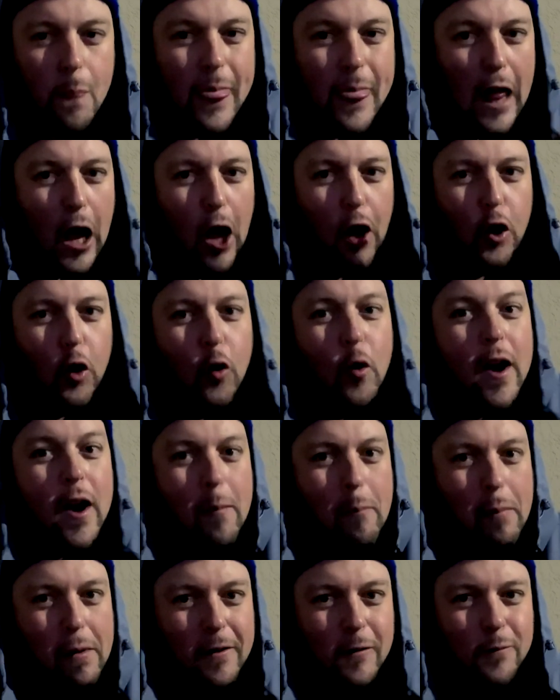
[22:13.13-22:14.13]
a
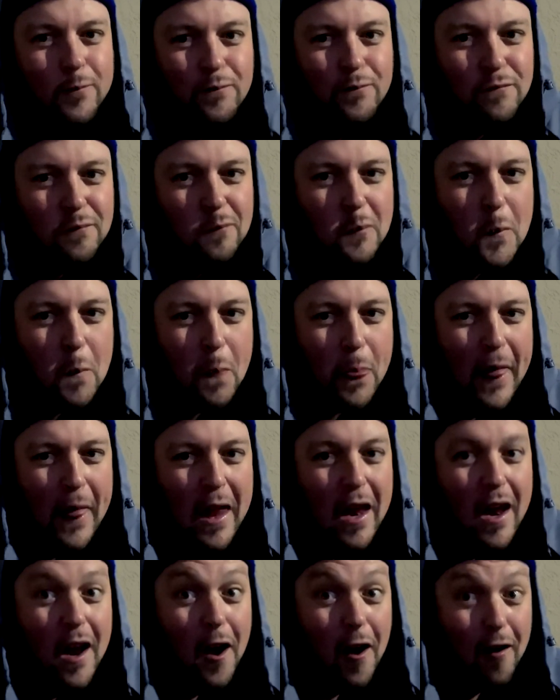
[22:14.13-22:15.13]
grip
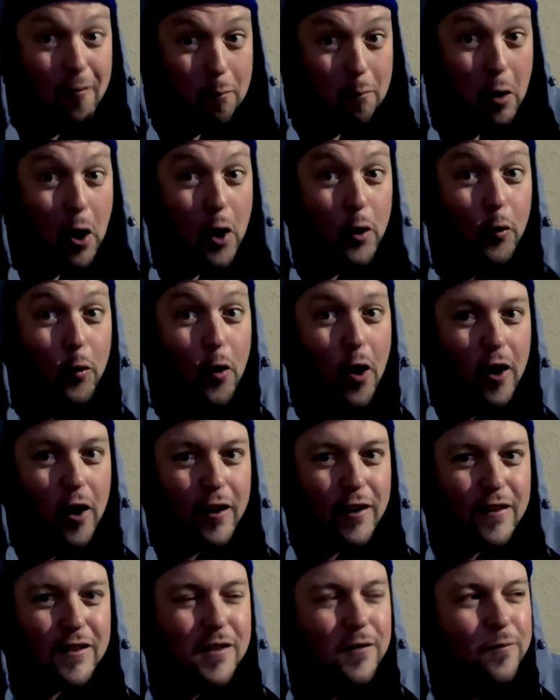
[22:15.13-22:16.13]
of bottle
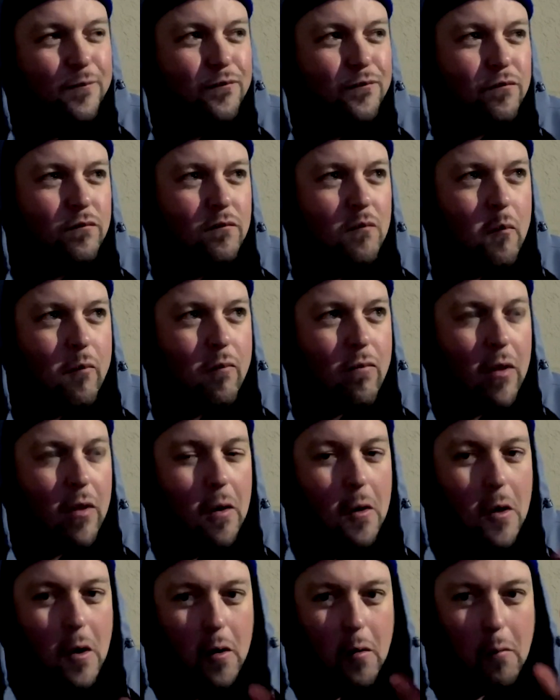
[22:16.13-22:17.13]
rockets.
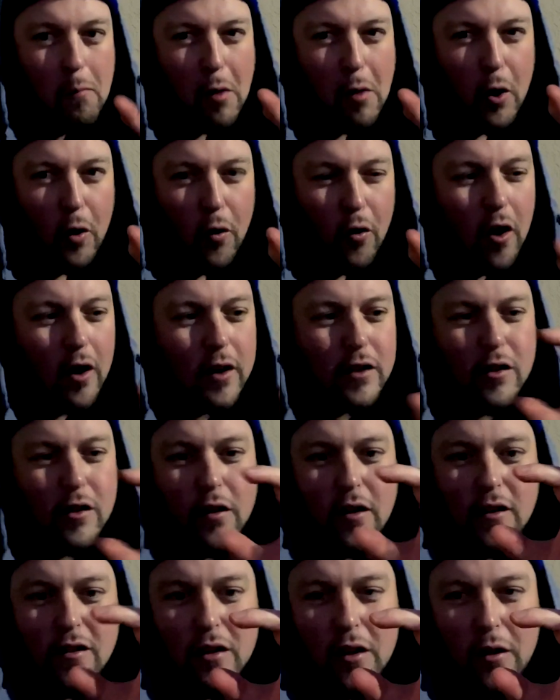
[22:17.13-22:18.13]
Bottle rockets are
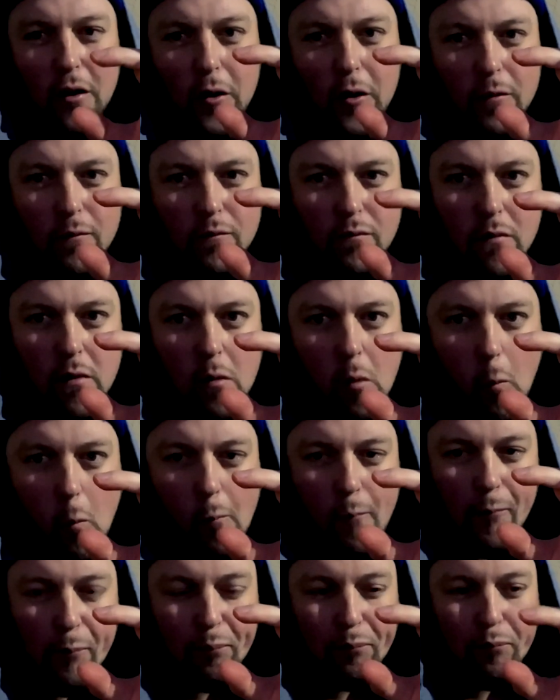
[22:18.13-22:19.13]
these little
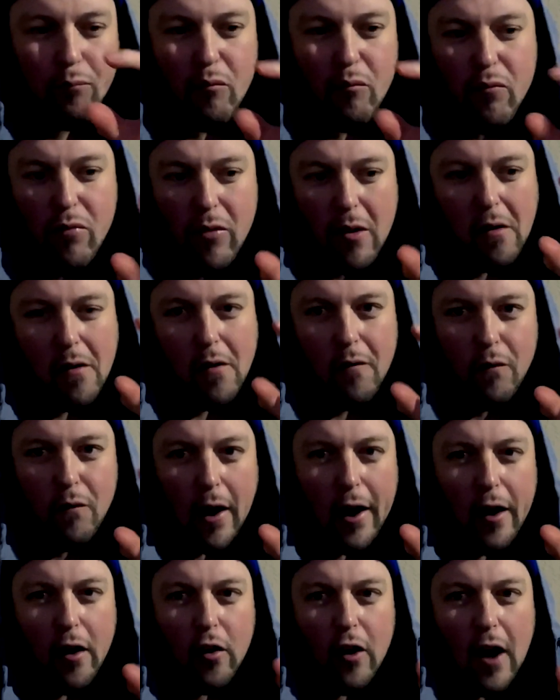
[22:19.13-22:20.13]

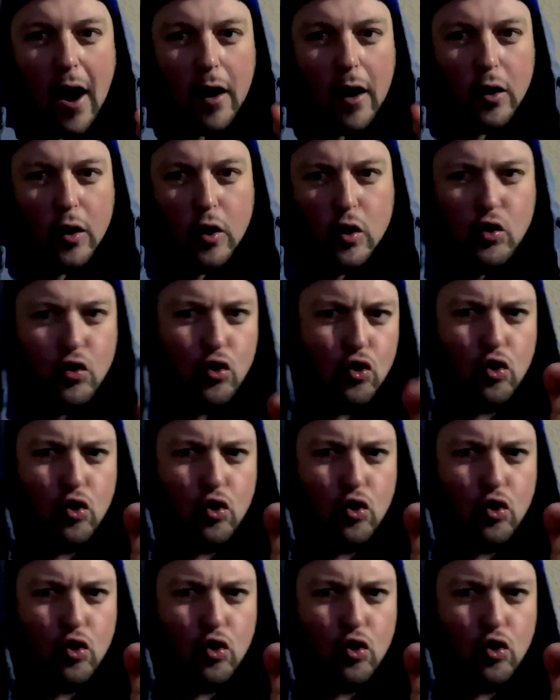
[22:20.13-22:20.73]
firecrackers